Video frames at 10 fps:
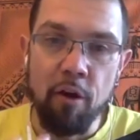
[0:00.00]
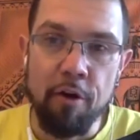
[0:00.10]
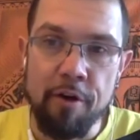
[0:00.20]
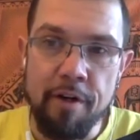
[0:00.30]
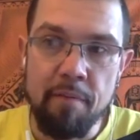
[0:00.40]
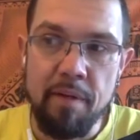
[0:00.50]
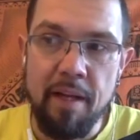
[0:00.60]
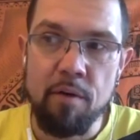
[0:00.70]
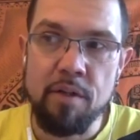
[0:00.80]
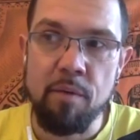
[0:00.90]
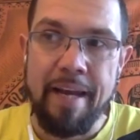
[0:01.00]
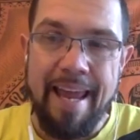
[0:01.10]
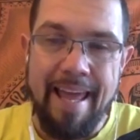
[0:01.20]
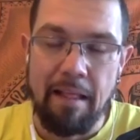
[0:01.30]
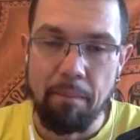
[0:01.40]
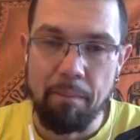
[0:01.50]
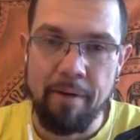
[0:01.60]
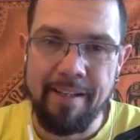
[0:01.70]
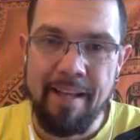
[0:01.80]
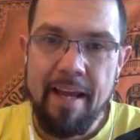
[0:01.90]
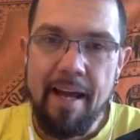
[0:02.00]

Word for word: learn, but I also want to help, right?